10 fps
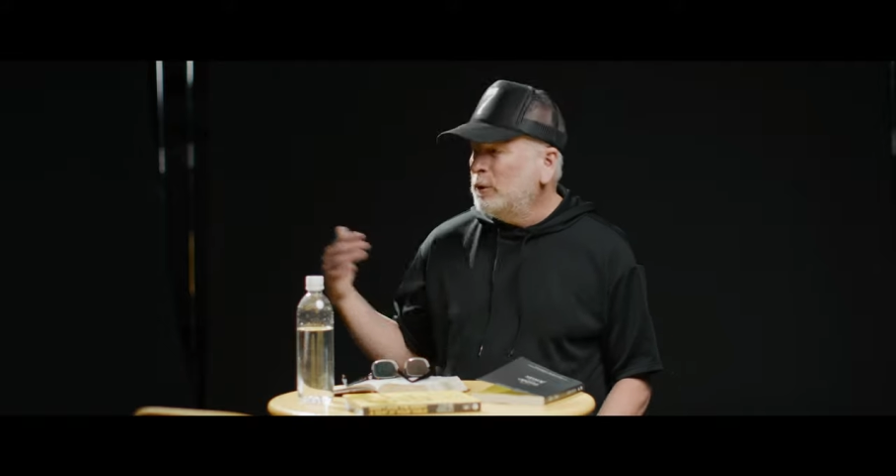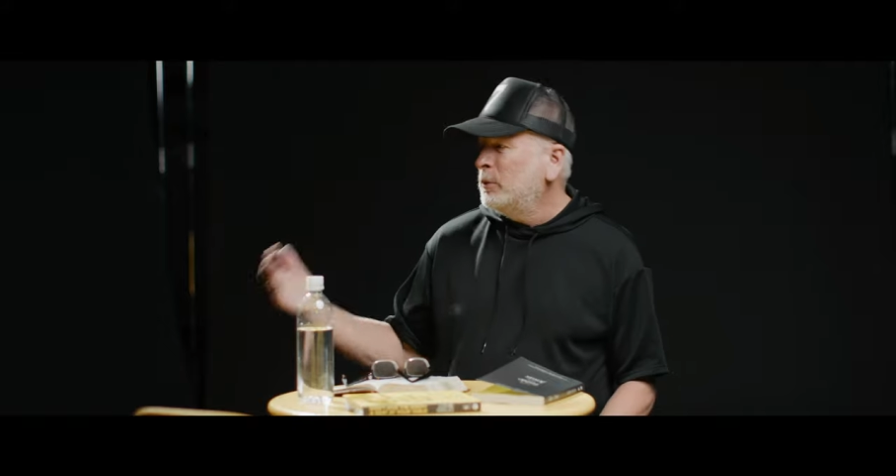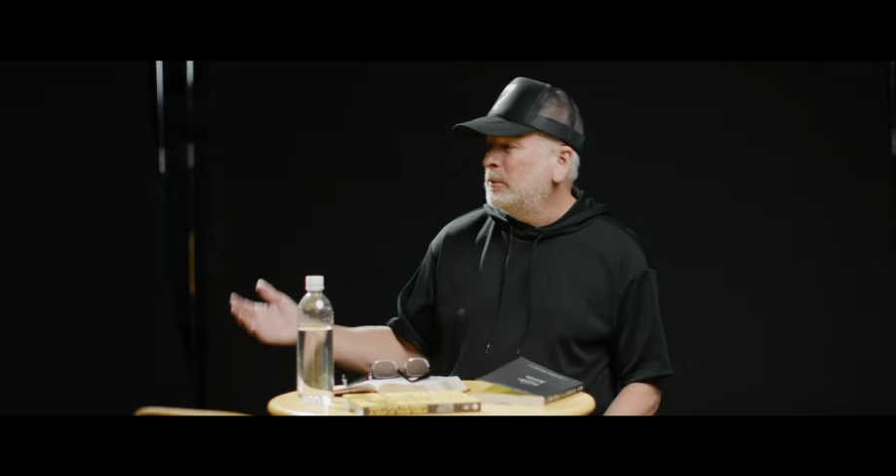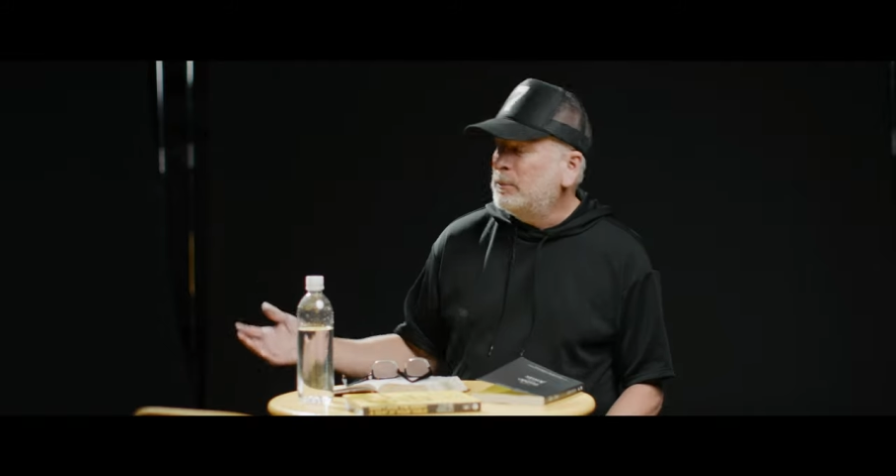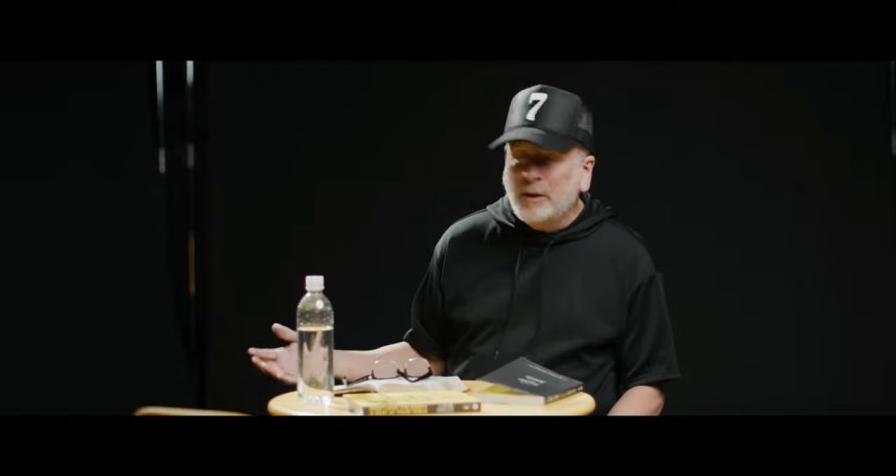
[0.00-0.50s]

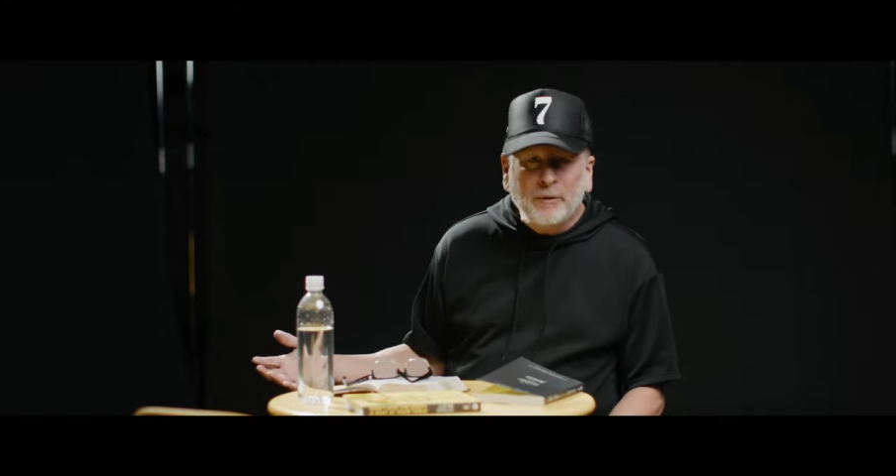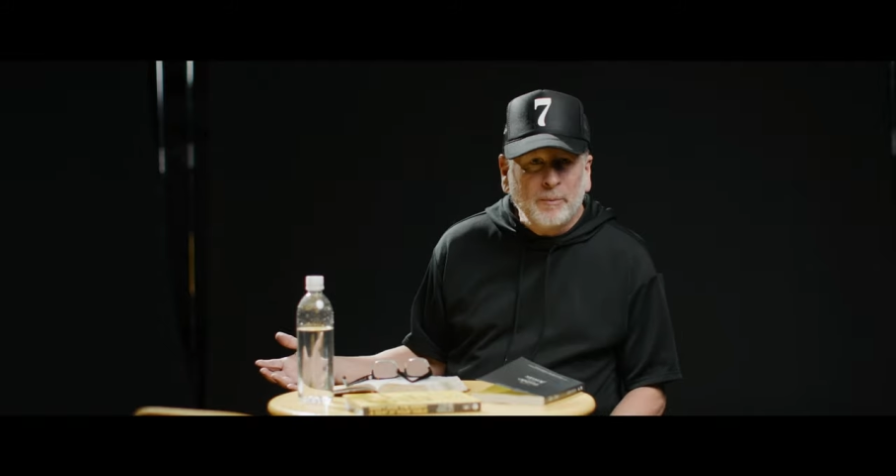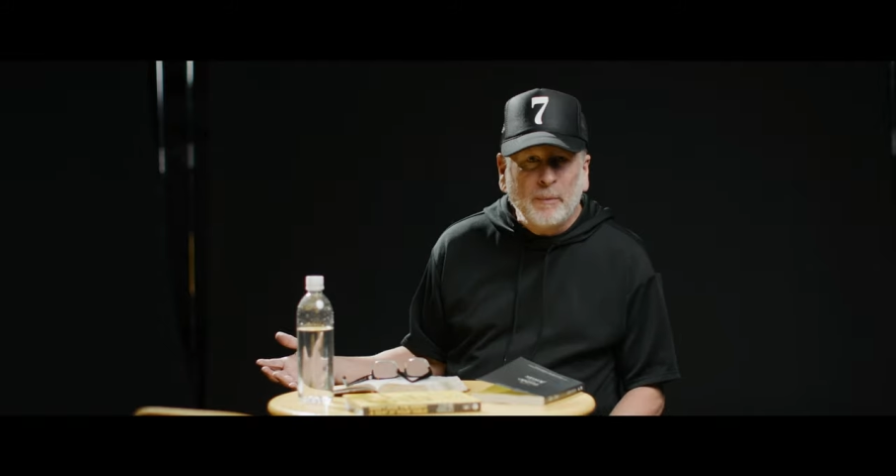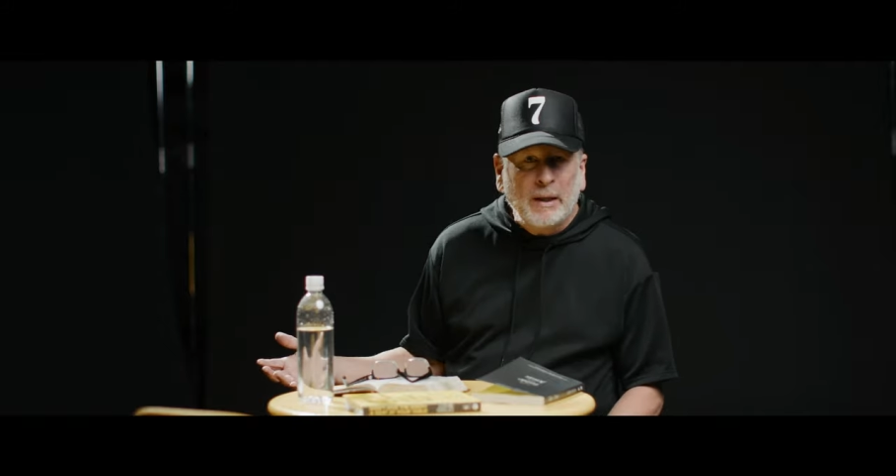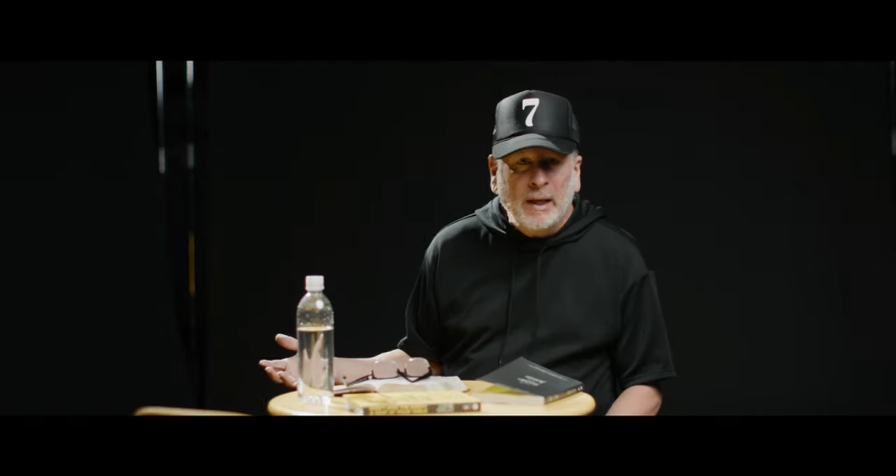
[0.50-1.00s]
little bit better
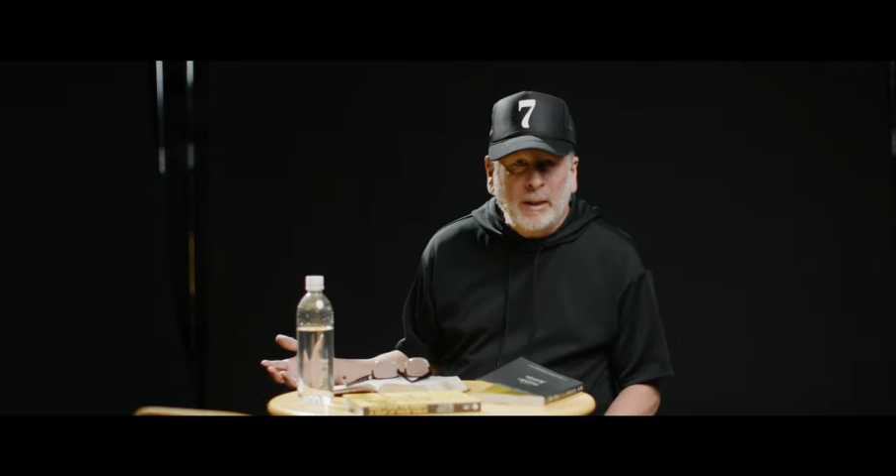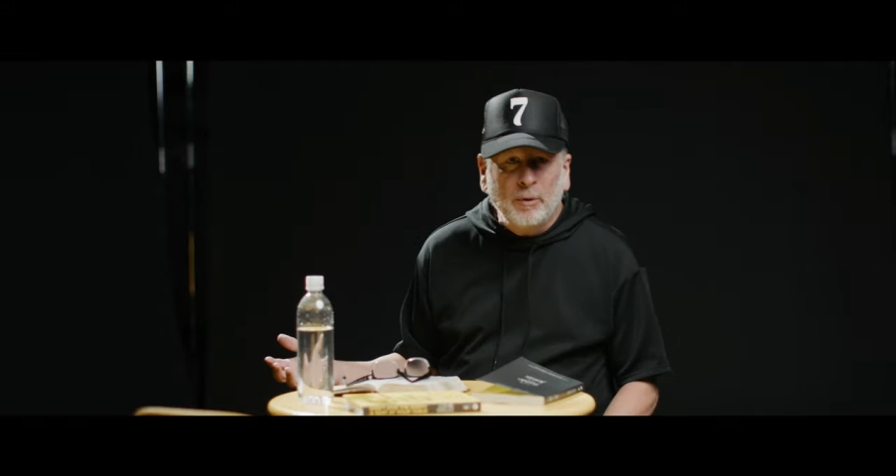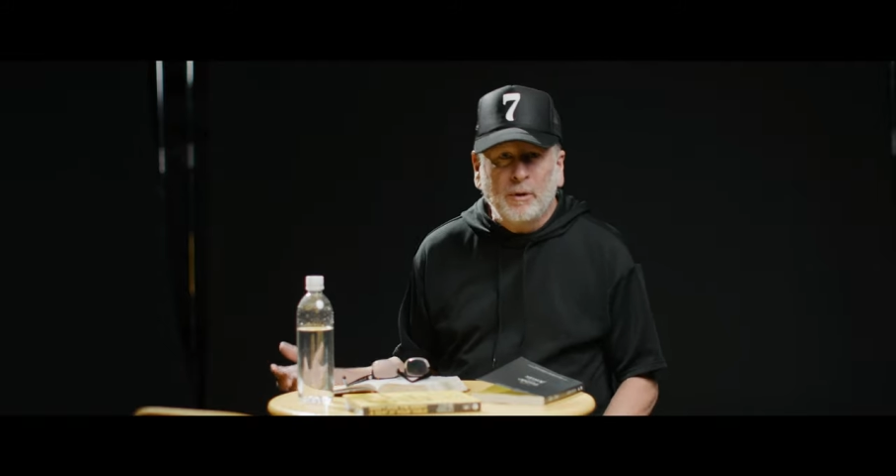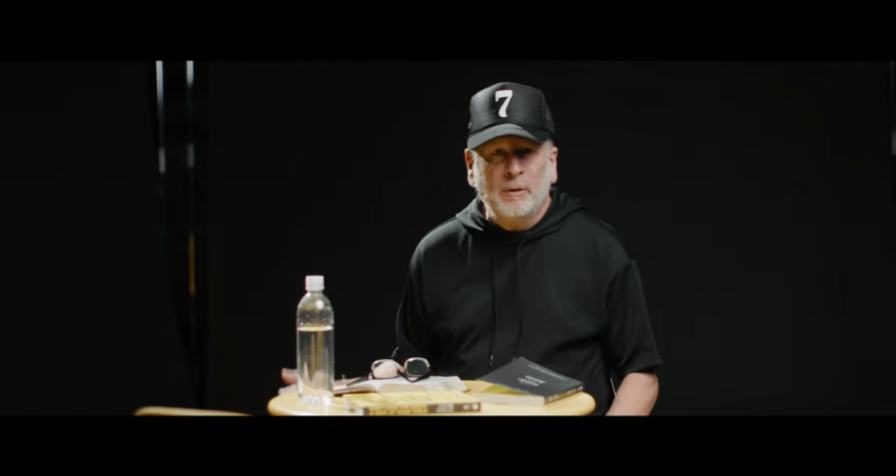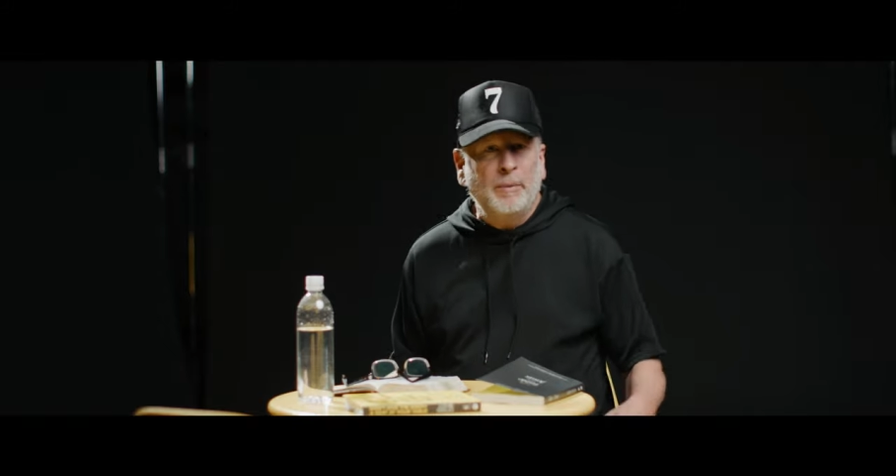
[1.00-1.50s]
than my neighbor